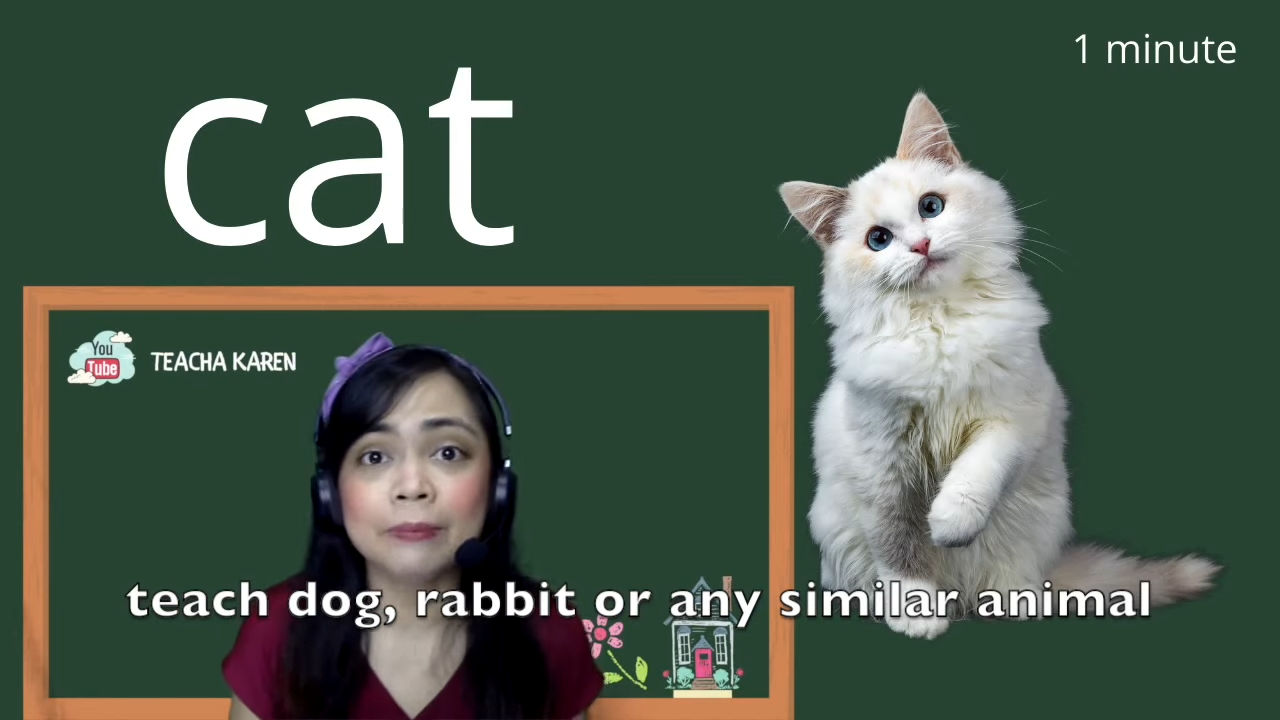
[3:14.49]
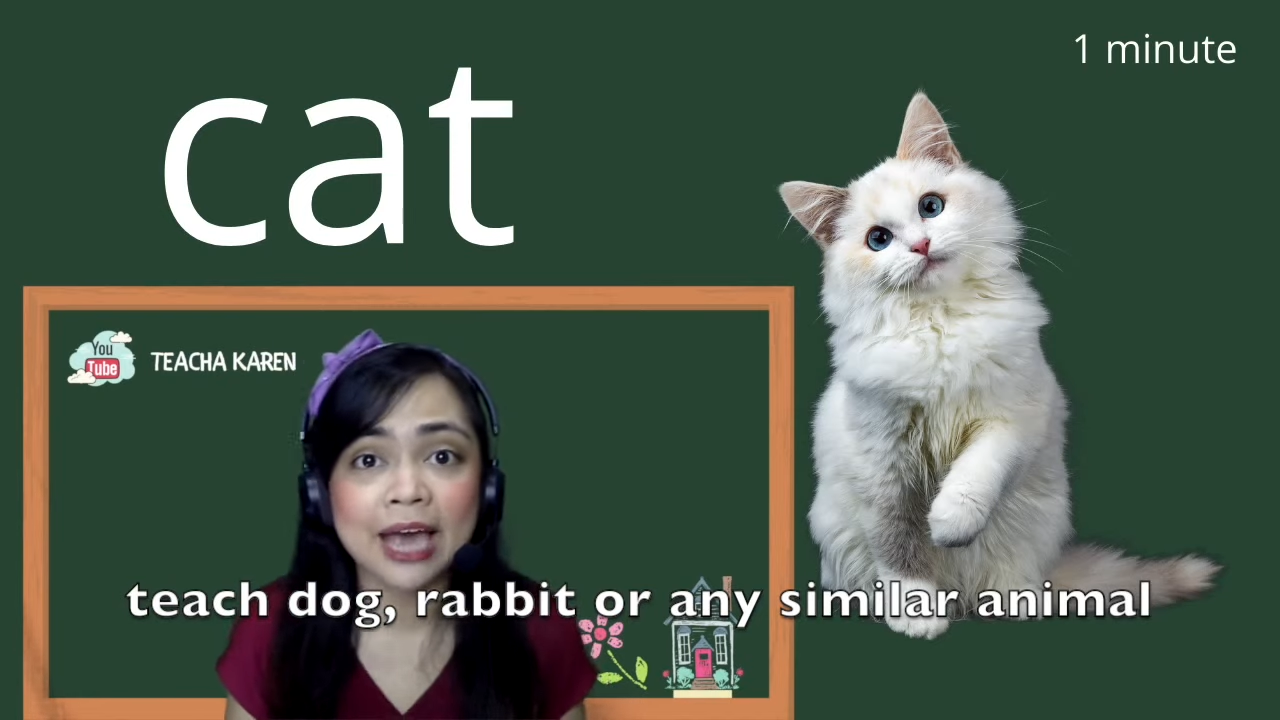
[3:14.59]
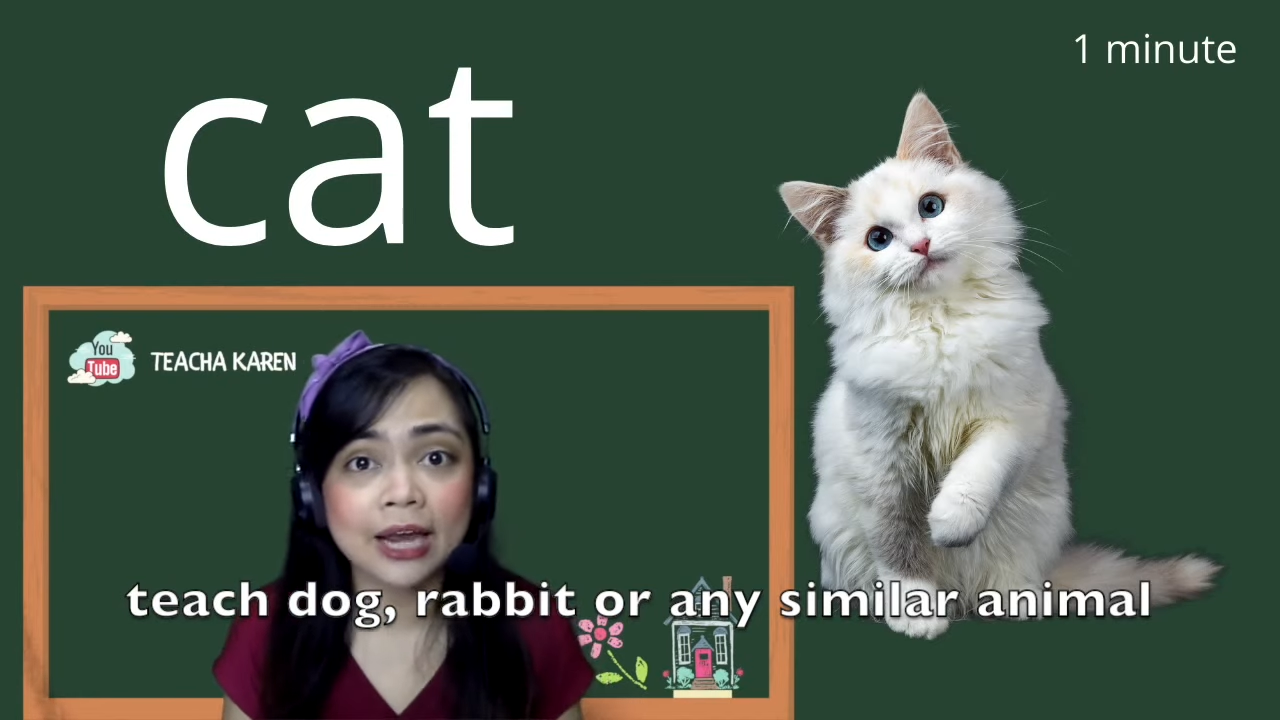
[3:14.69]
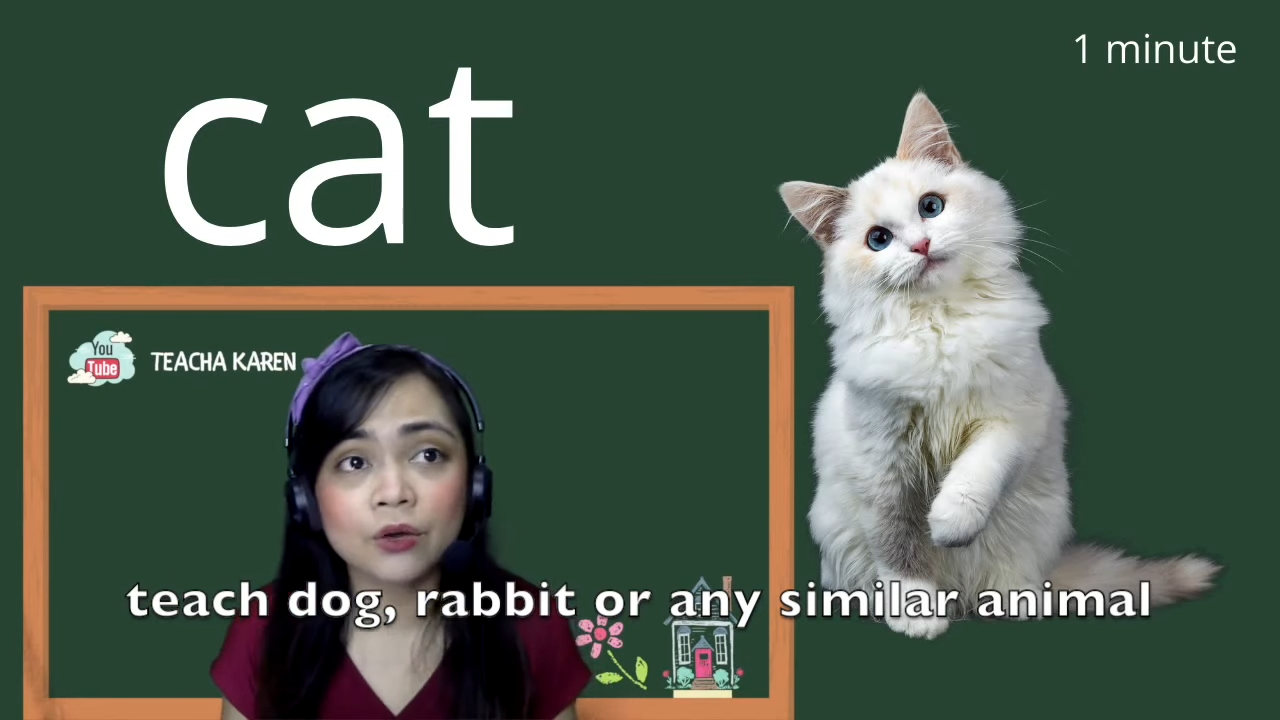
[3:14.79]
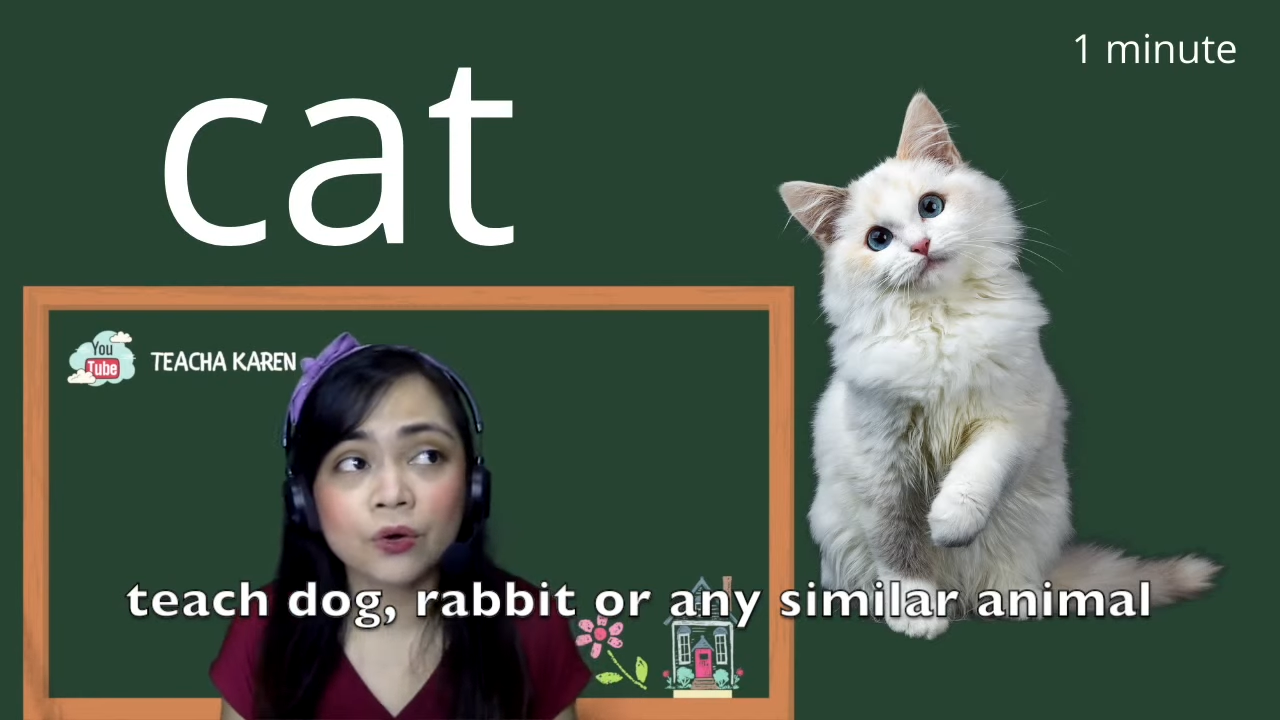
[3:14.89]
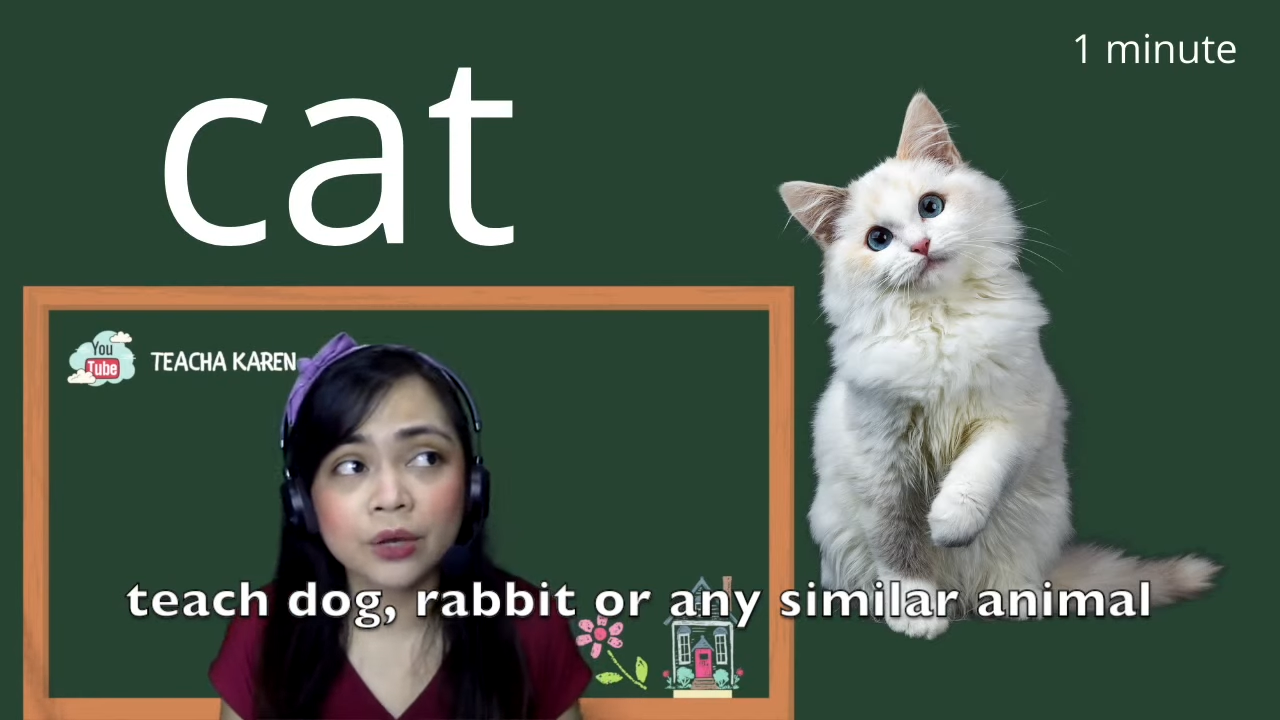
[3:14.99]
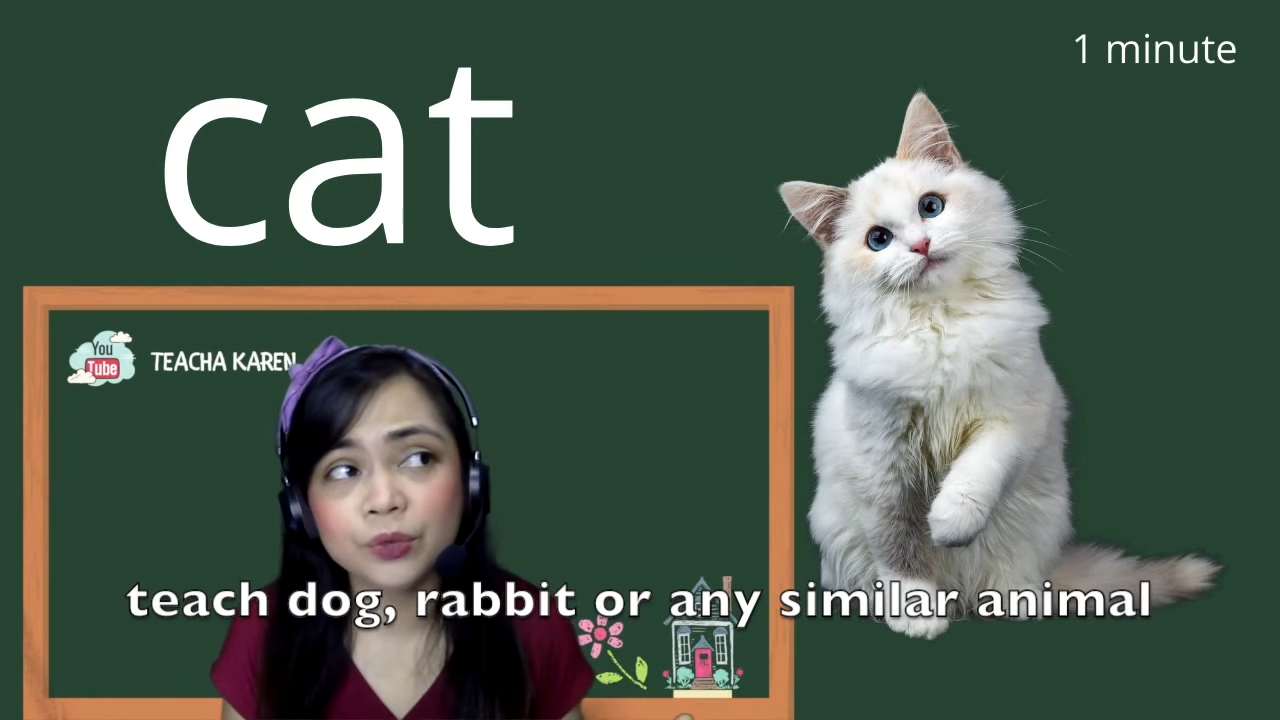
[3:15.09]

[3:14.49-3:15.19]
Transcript: category,